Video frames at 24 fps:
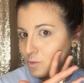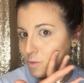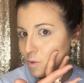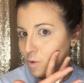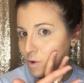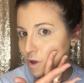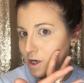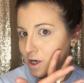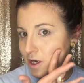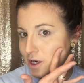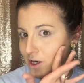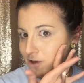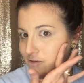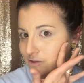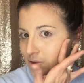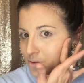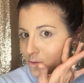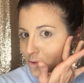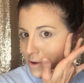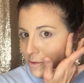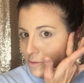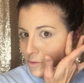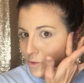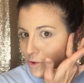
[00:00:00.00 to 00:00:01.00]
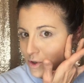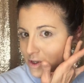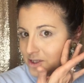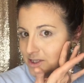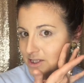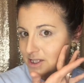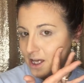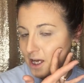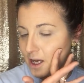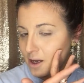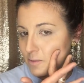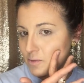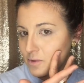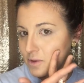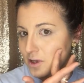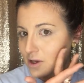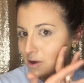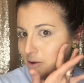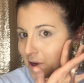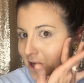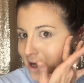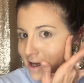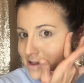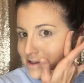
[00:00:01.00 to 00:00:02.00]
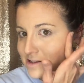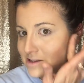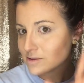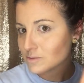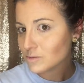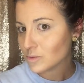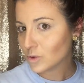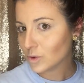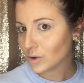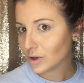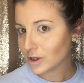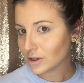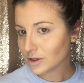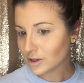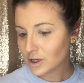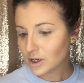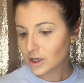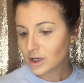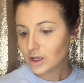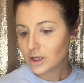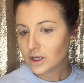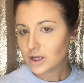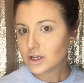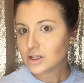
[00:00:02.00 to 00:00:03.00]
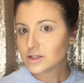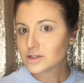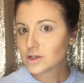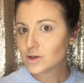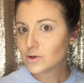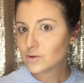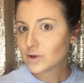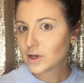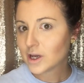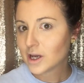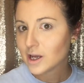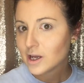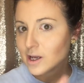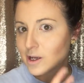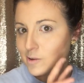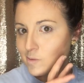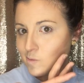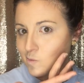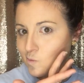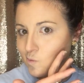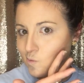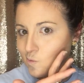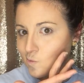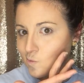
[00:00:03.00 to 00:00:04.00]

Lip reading: more. If you want more depth, go add some more. It's okay.